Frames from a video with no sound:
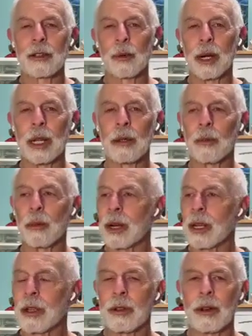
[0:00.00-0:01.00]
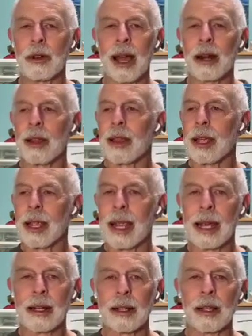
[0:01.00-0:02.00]
So what do you do? How do they
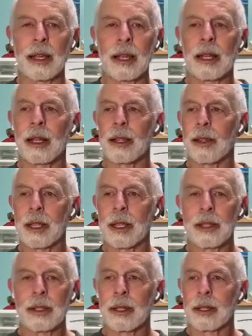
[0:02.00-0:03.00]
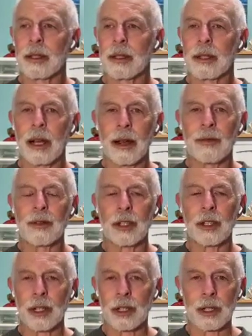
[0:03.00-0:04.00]
handle these tough
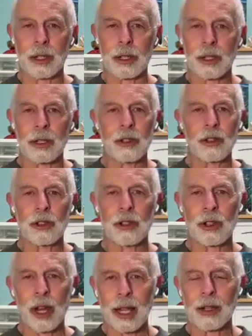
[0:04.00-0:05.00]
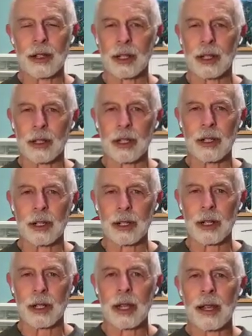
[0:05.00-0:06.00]
decisions, these challenging decisions?
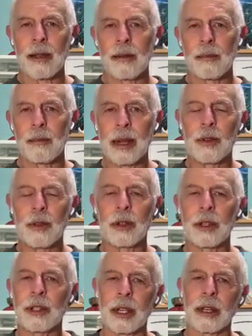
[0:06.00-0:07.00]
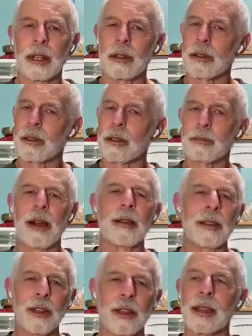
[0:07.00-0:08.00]
And many of you listening could
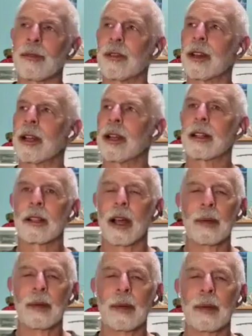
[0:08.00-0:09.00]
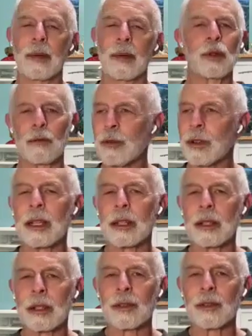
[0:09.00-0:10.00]
probably think of times you had
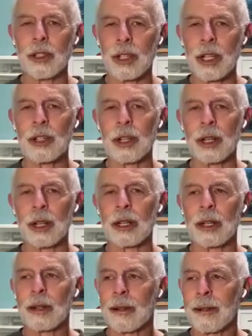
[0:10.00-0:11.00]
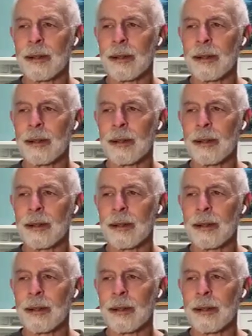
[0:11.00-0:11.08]
really a tough decision.